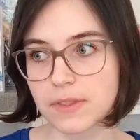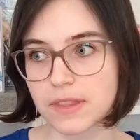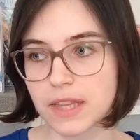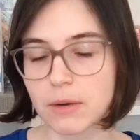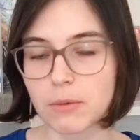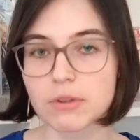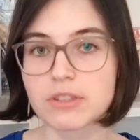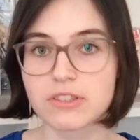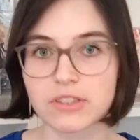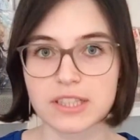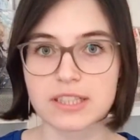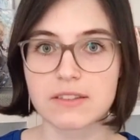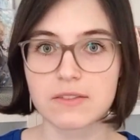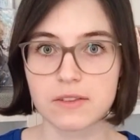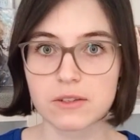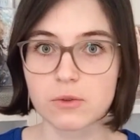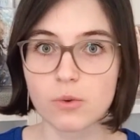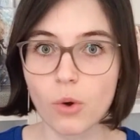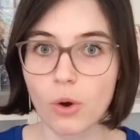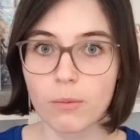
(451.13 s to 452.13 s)
there was just
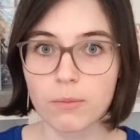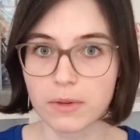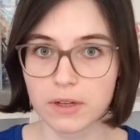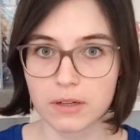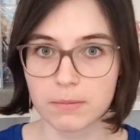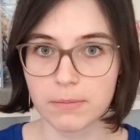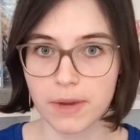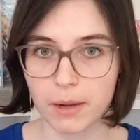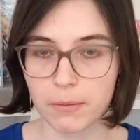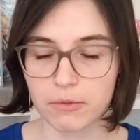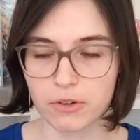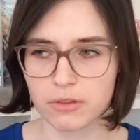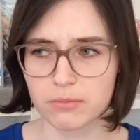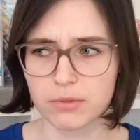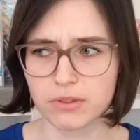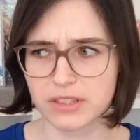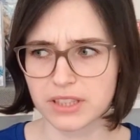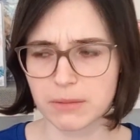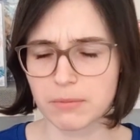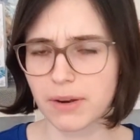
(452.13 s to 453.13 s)
the normal
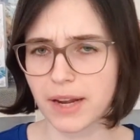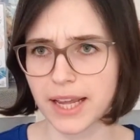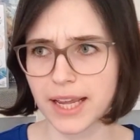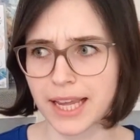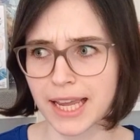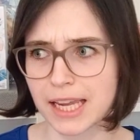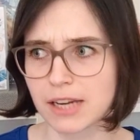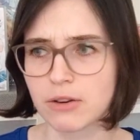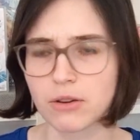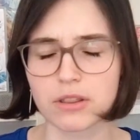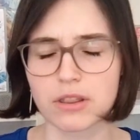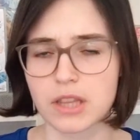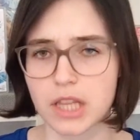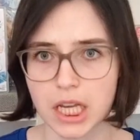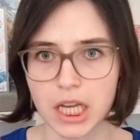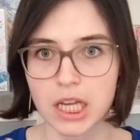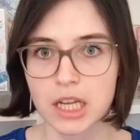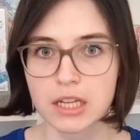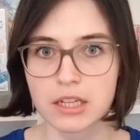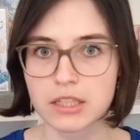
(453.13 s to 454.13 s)
background music playing and not
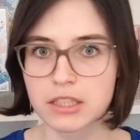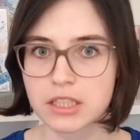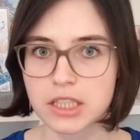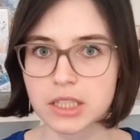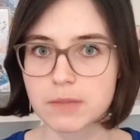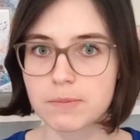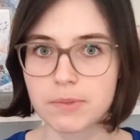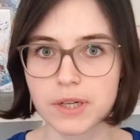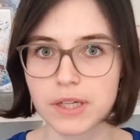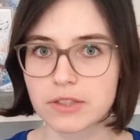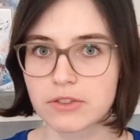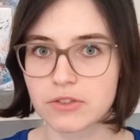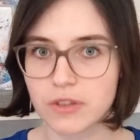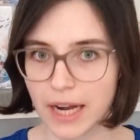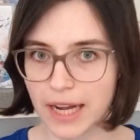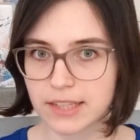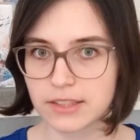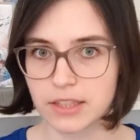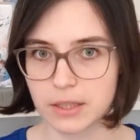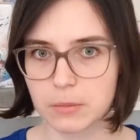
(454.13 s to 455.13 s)
the super
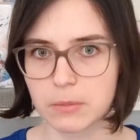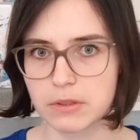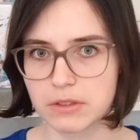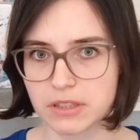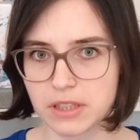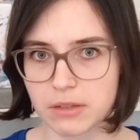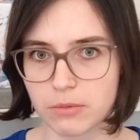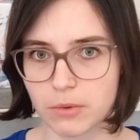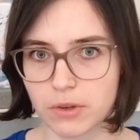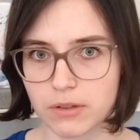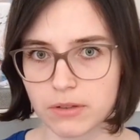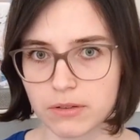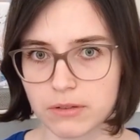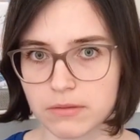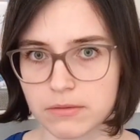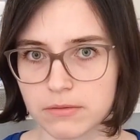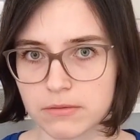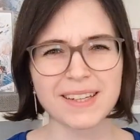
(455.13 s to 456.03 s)
tragic music one.